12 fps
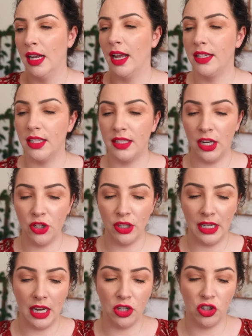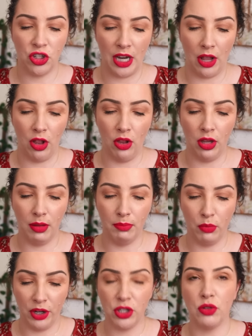It's essentially a gel
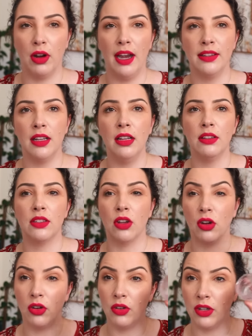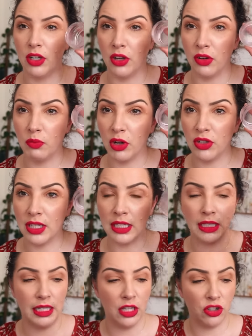moisturizer. So, you know, one of those
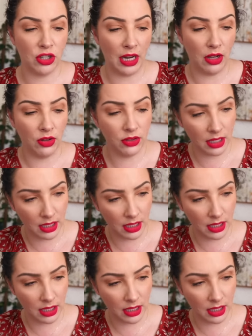clear gels.